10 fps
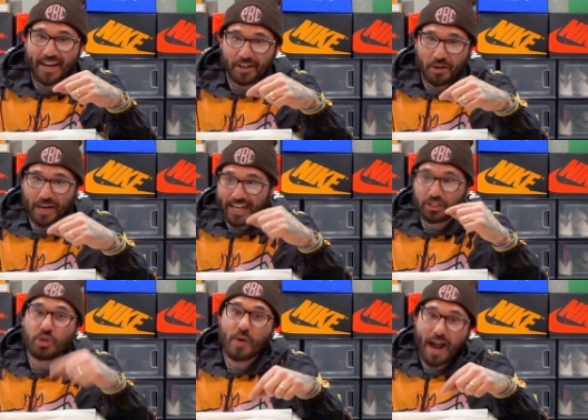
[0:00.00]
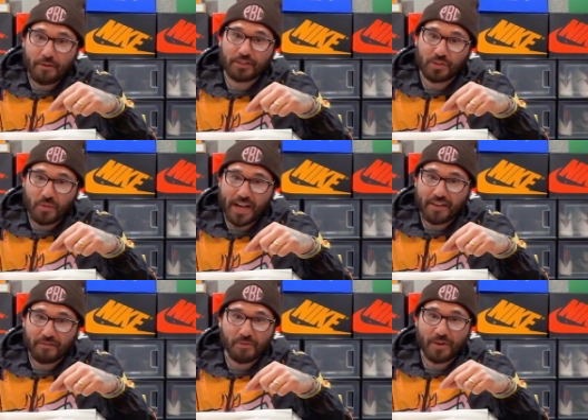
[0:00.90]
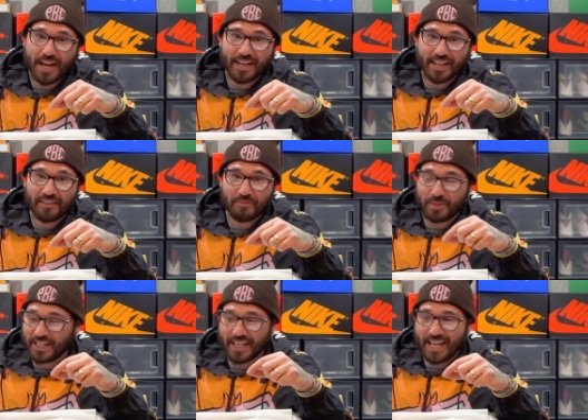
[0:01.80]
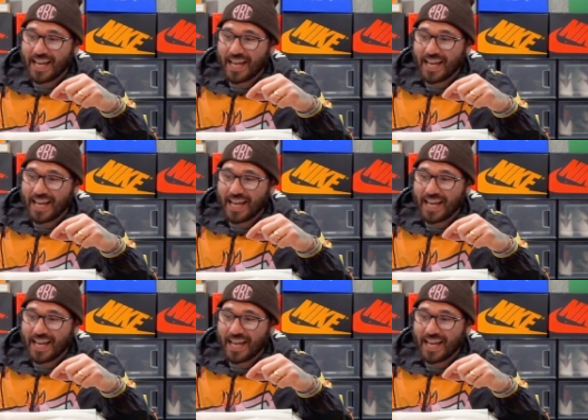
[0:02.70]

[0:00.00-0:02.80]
to go like 2 hours away from where I live, but